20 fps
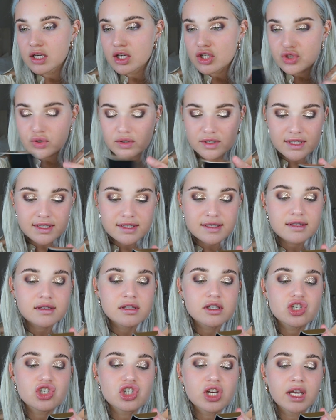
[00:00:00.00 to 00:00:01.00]
So this is in
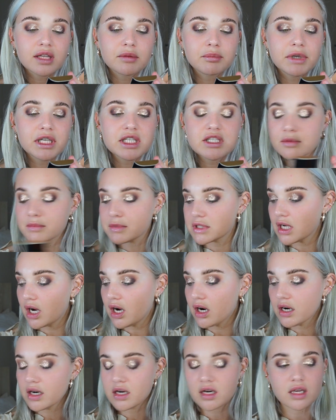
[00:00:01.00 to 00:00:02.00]
the shade Medium
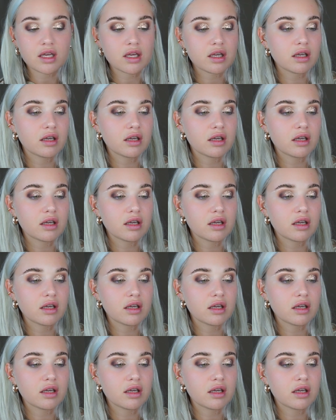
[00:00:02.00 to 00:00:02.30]
Dark.